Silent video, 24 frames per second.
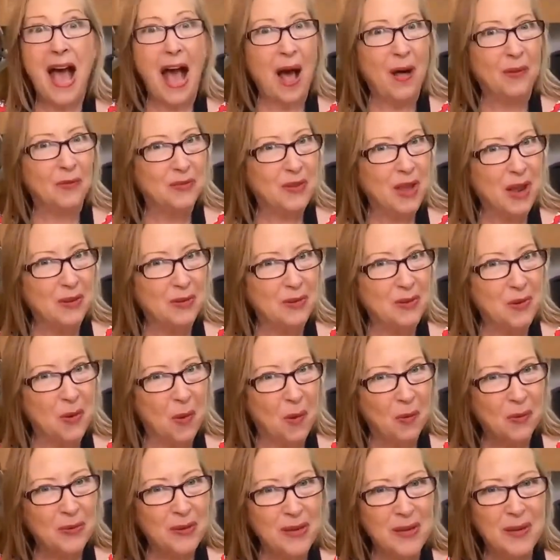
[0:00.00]
I'll tell you
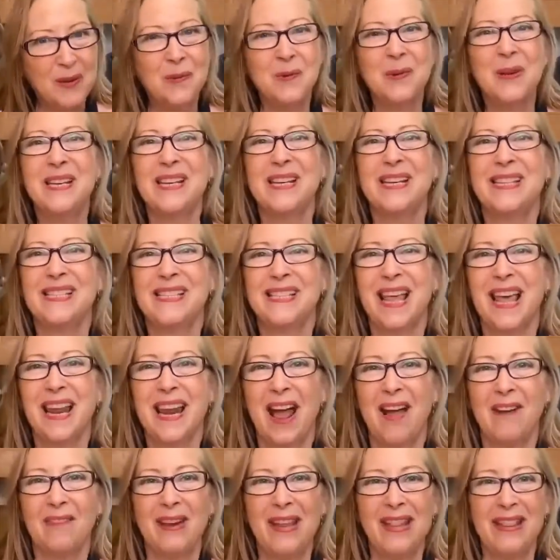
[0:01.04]
all the ingredients
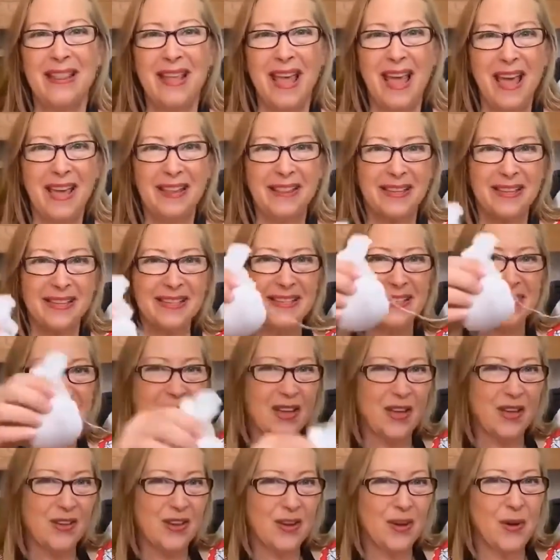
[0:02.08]
that are in there. This
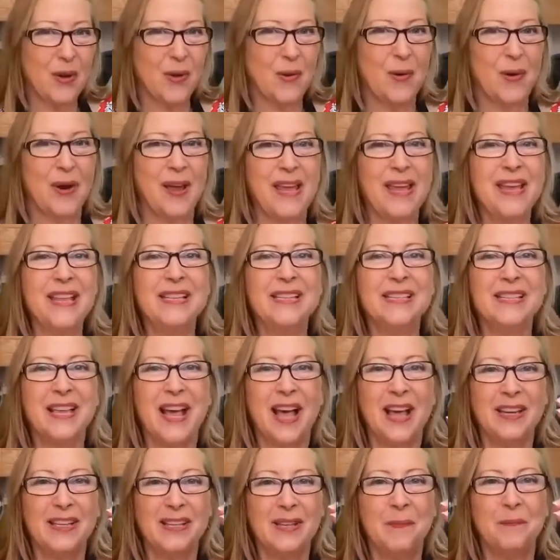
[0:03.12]
is going to go
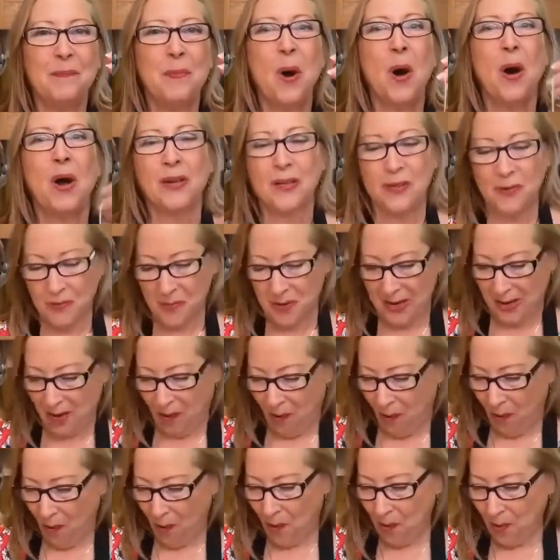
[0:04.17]
inside the pot with
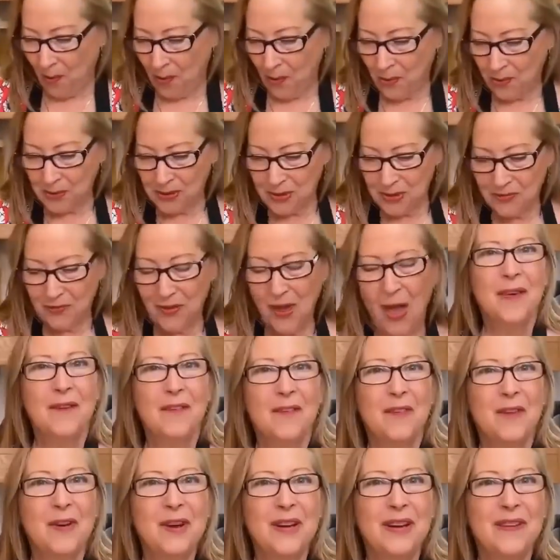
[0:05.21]
all those
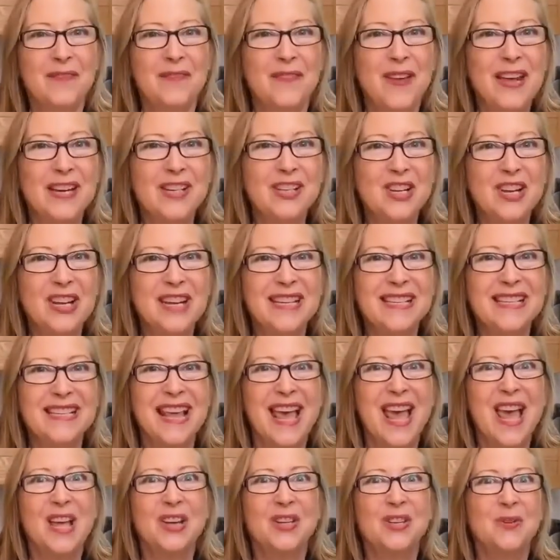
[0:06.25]
fruit and veggies
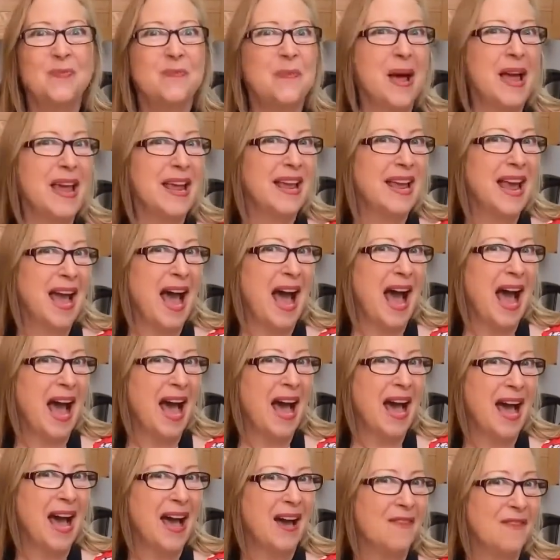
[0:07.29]
to make
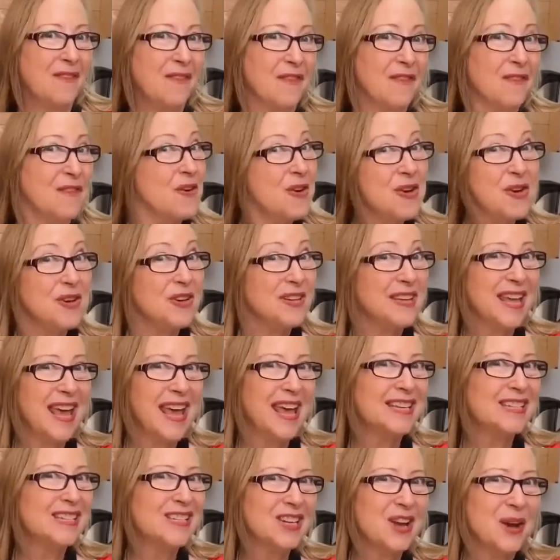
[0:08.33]
fruit
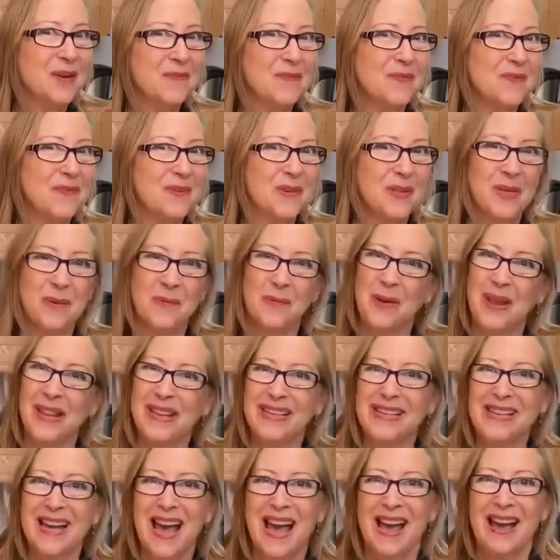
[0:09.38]
ketchup for the
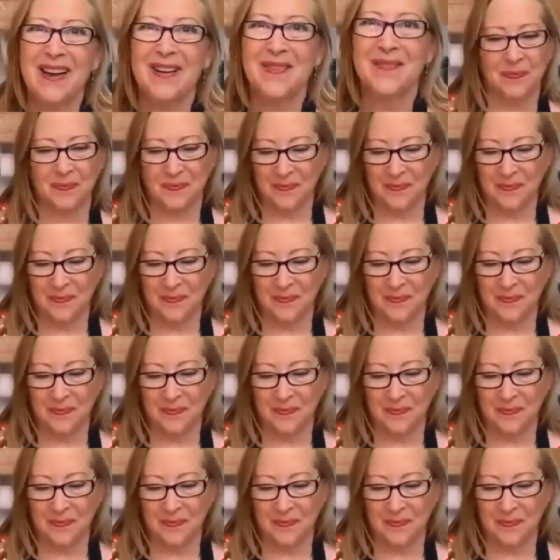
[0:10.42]
winter.